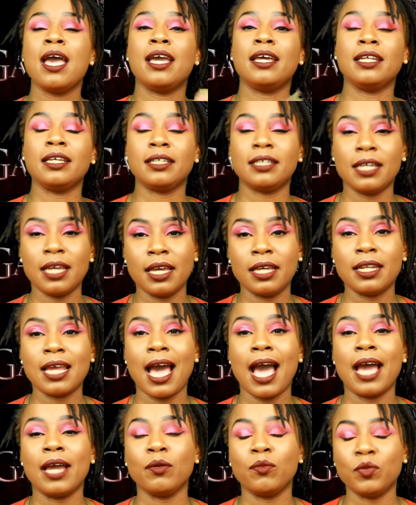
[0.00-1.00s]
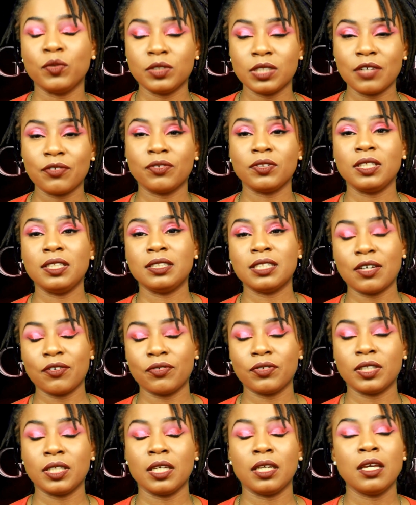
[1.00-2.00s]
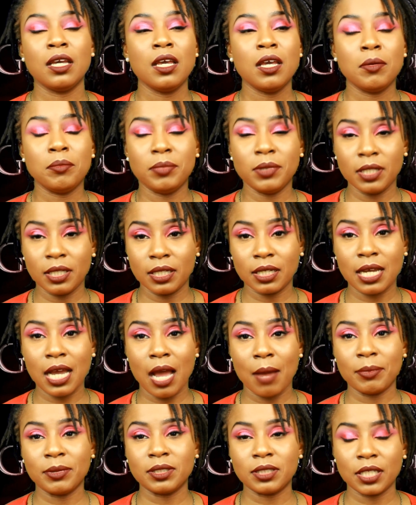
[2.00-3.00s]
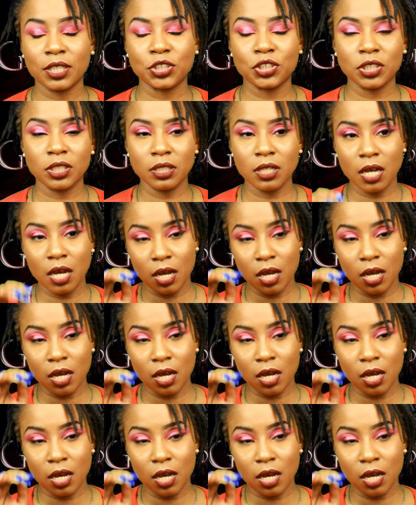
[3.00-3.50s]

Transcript: And again, I will definitely, definitely be in the comment section.